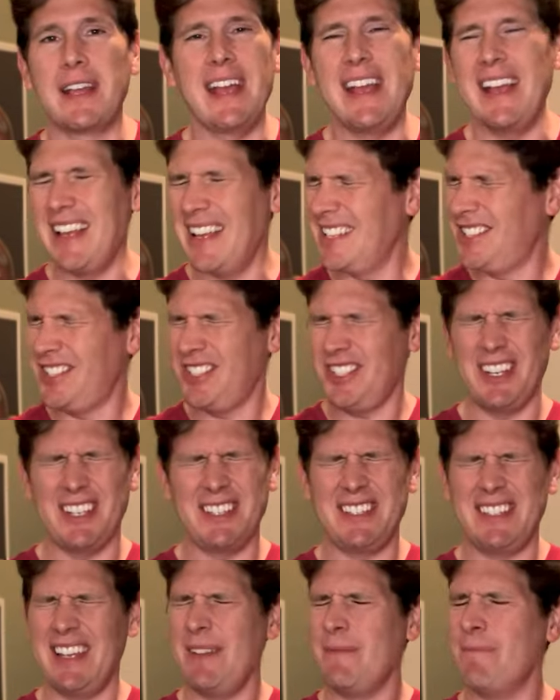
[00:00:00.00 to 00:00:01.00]
It's
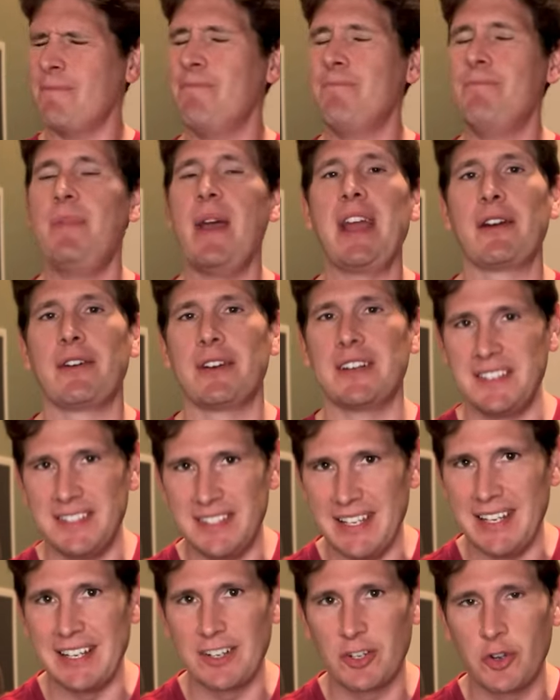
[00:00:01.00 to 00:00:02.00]
just
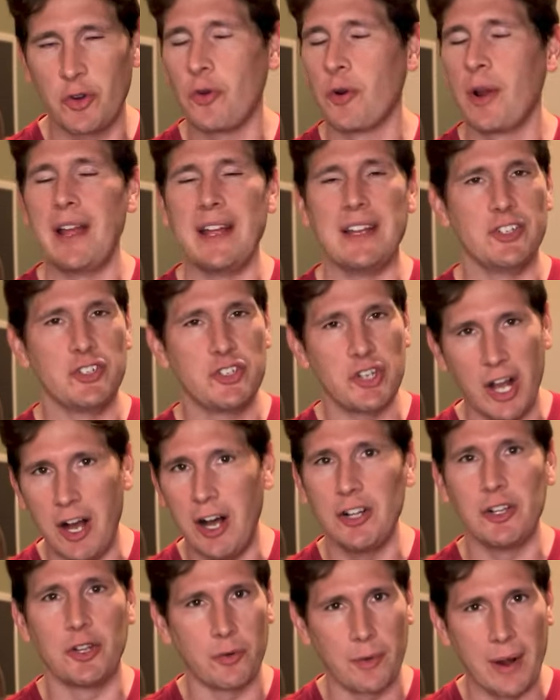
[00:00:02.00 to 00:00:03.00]
embarrassing, cringe
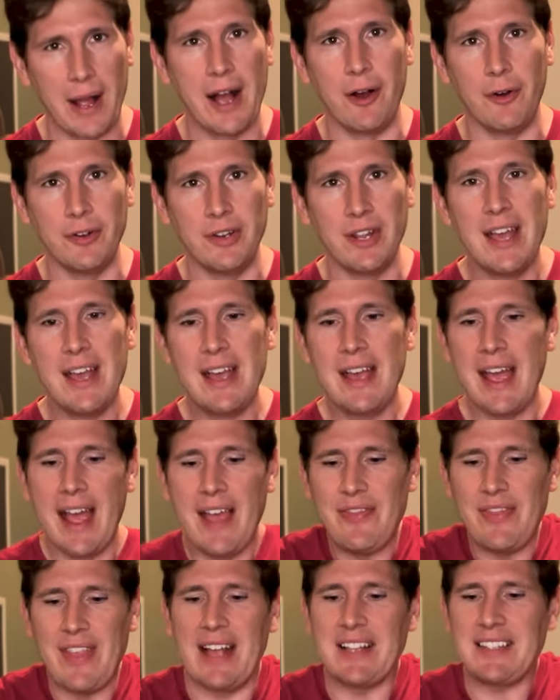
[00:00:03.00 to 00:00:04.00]
all around.
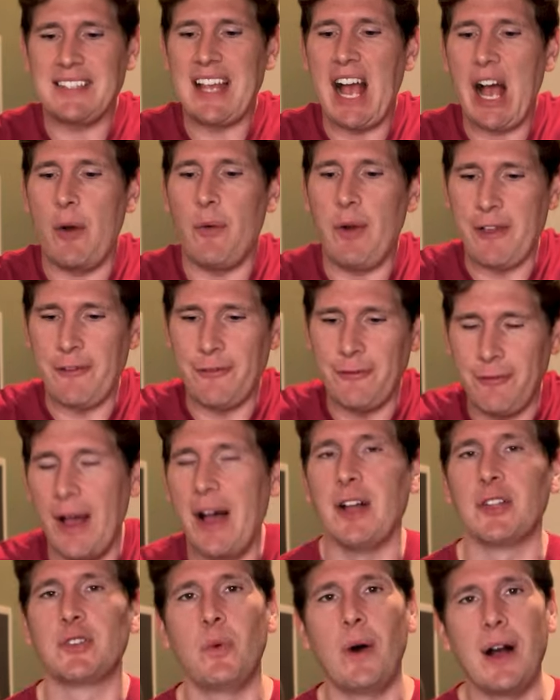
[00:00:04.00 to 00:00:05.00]
And that's how I
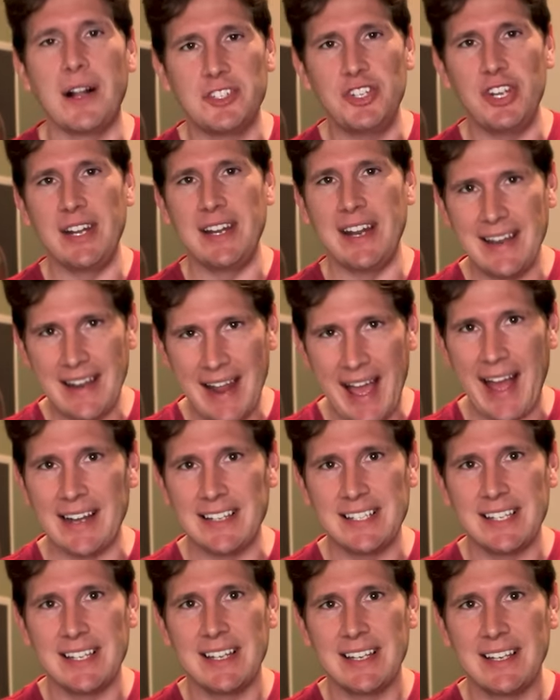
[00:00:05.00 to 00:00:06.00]
felt watching
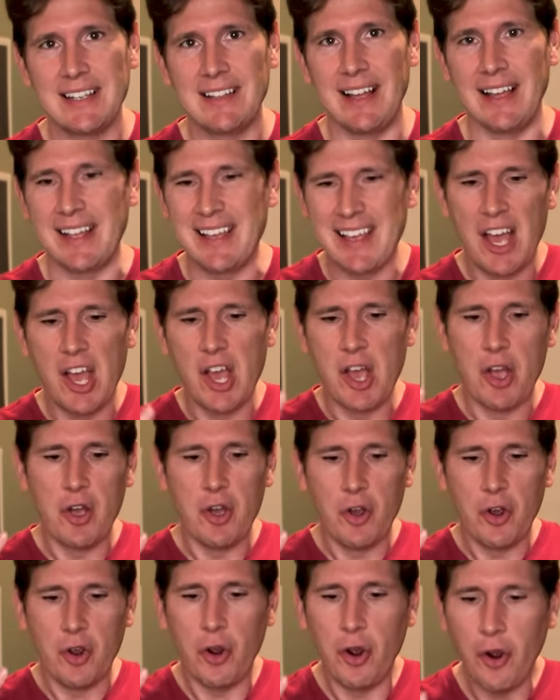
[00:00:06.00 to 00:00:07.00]
Annette. Like,
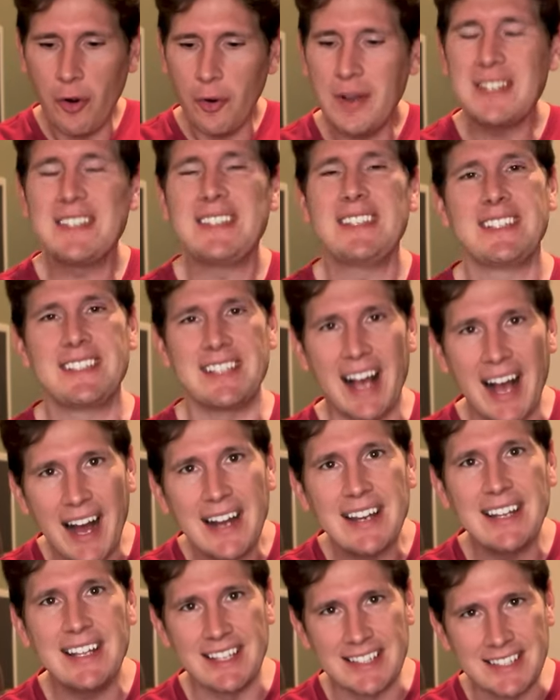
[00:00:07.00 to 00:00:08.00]
who is this
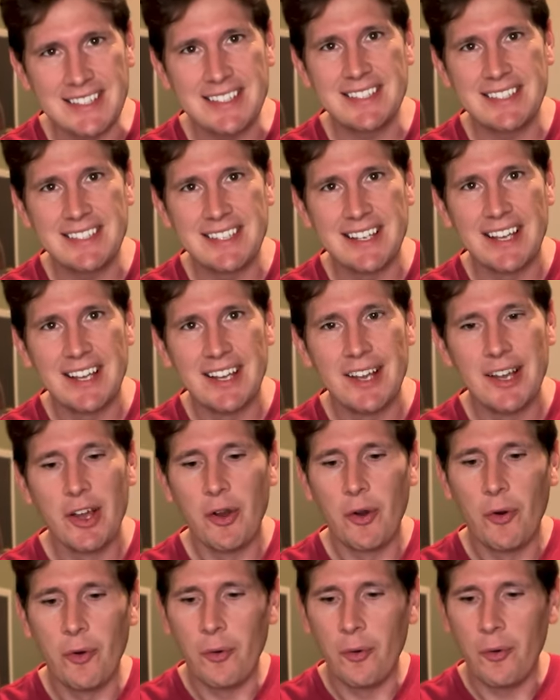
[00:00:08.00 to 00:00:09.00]
audience?
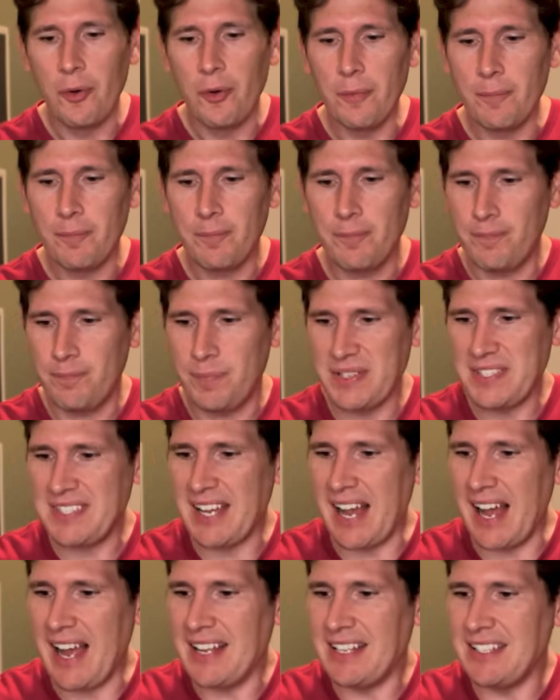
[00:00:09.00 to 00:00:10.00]

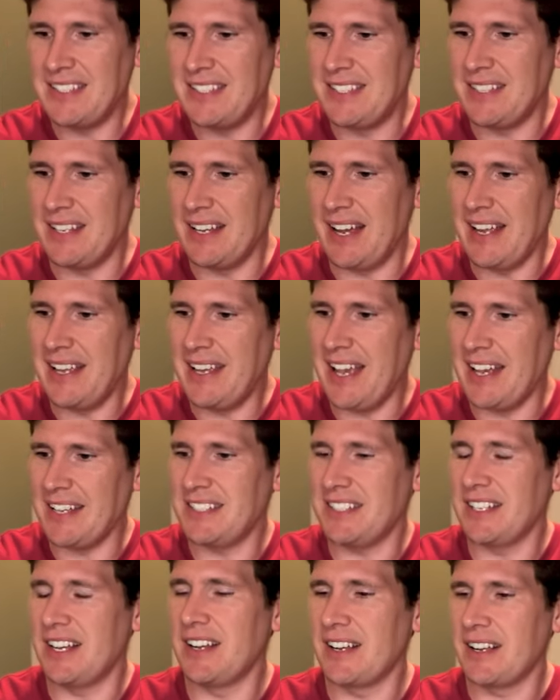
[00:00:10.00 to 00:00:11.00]
Besides, I
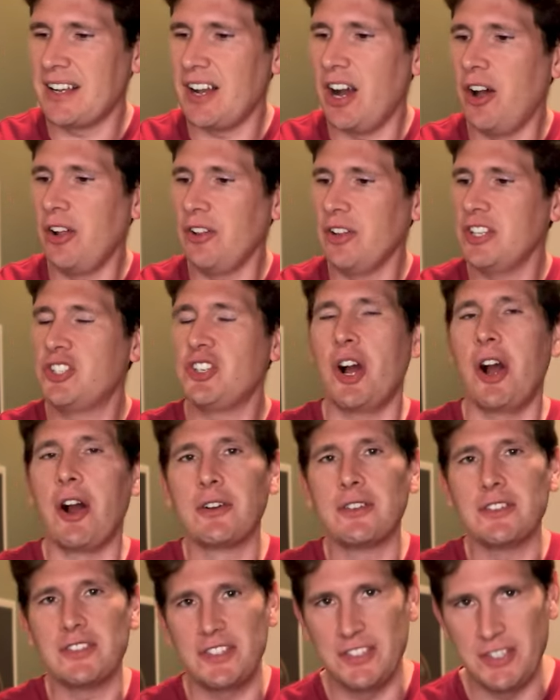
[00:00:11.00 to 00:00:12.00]
guess, college
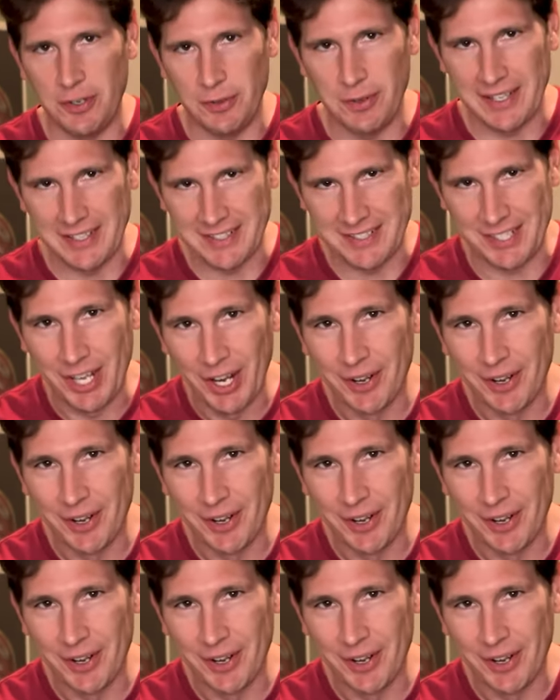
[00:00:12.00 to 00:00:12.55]
art students.